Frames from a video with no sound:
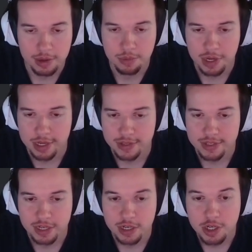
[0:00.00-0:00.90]
Would I
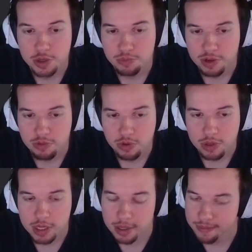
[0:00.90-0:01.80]
consider
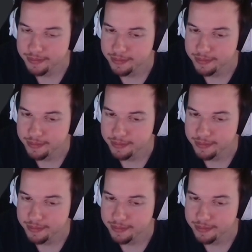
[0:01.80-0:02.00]
re-rolling?